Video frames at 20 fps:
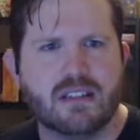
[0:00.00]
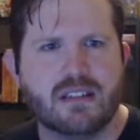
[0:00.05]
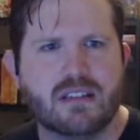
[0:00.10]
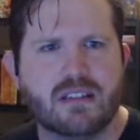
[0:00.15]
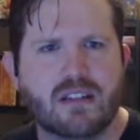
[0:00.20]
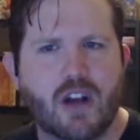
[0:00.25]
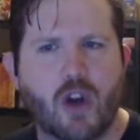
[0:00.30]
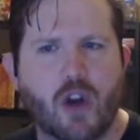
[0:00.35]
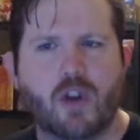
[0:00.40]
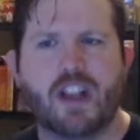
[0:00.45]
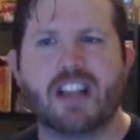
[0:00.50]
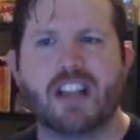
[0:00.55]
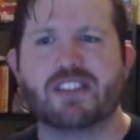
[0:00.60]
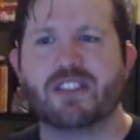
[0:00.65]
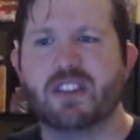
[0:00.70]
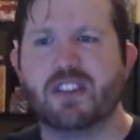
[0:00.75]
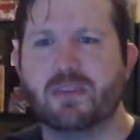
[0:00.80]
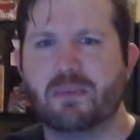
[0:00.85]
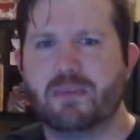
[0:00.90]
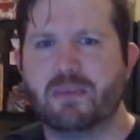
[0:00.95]
Okay, so
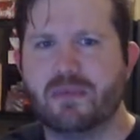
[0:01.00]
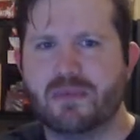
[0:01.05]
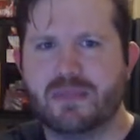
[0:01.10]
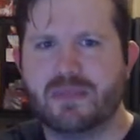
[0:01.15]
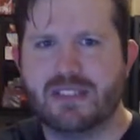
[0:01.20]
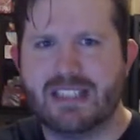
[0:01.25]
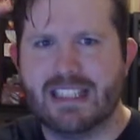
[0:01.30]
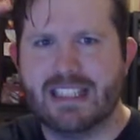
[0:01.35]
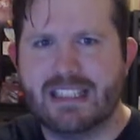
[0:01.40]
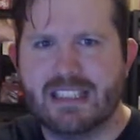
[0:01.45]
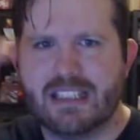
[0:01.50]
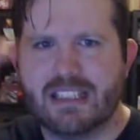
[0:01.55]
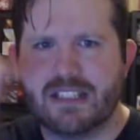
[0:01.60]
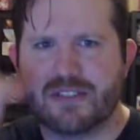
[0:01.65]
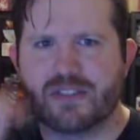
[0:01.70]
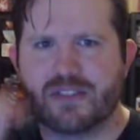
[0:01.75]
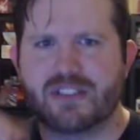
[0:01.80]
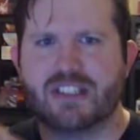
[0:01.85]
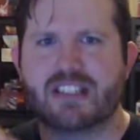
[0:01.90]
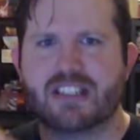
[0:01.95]
this is
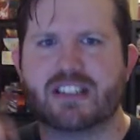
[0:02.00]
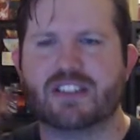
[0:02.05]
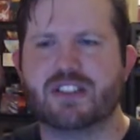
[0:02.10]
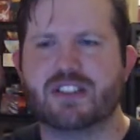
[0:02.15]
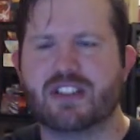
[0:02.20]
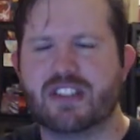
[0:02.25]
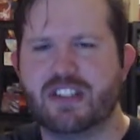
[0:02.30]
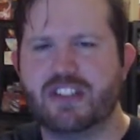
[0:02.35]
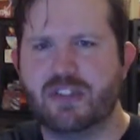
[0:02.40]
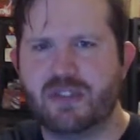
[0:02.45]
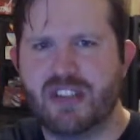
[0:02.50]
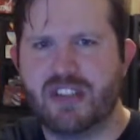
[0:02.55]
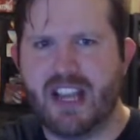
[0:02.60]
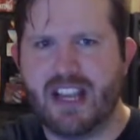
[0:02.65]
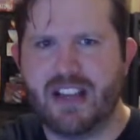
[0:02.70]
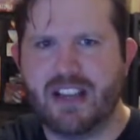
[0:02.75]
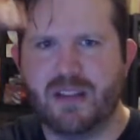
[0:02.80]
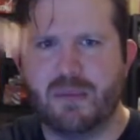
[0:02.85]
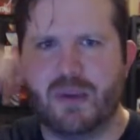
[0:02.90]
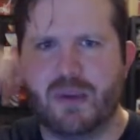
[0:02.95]
interesting because you
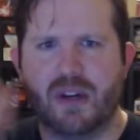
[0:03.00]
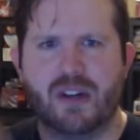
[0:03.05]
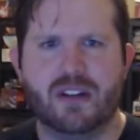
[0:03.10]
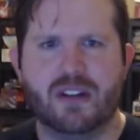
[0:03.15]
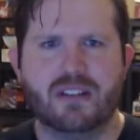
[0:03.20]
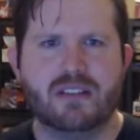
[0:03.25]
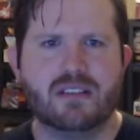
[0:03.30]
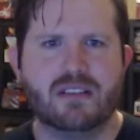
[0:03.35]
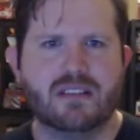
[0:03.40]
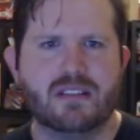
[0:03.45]
take them all